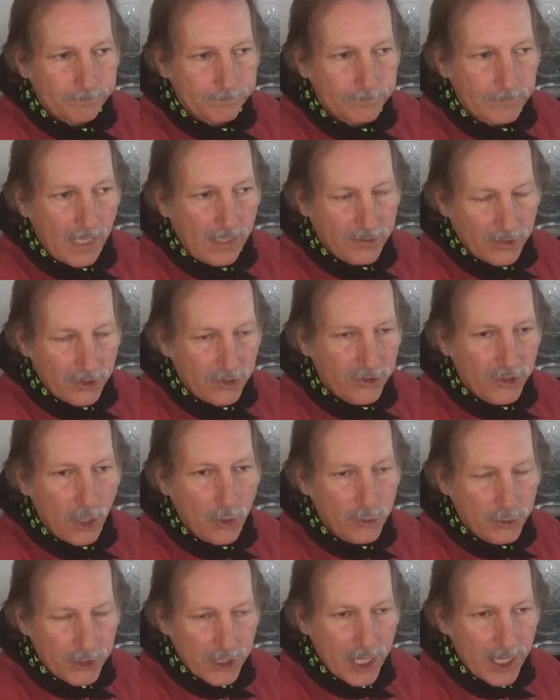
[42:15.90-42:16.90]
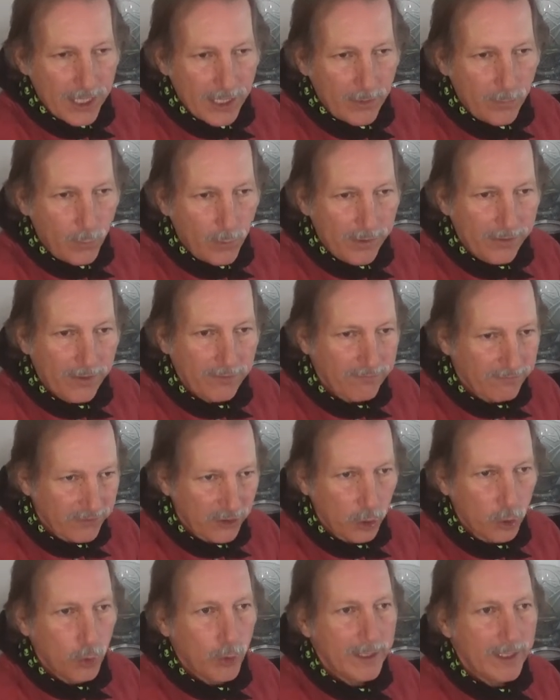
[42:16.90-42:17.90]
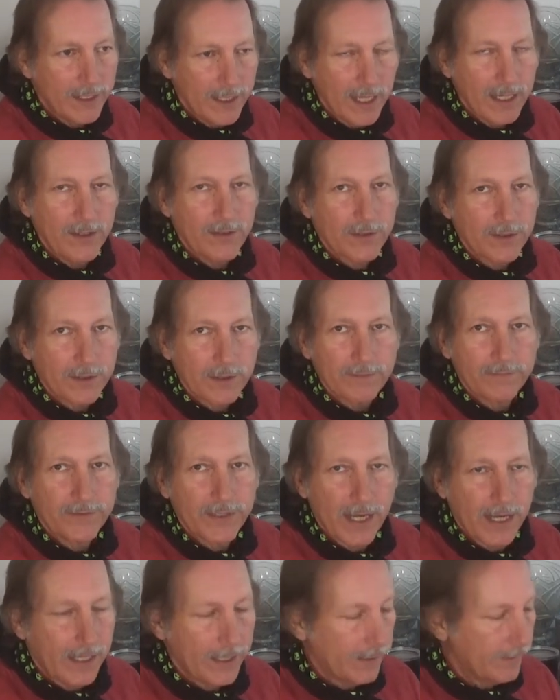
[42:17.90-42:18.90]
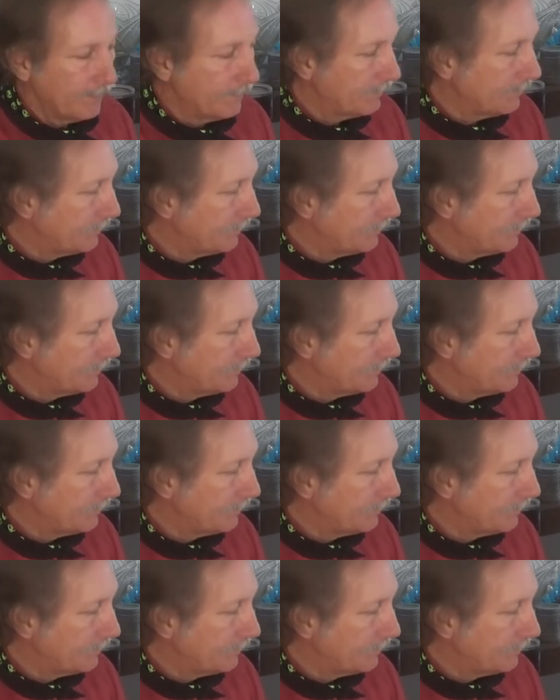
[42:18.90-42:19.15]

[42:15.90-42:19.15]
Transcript: that's associated with the fluid nature of time.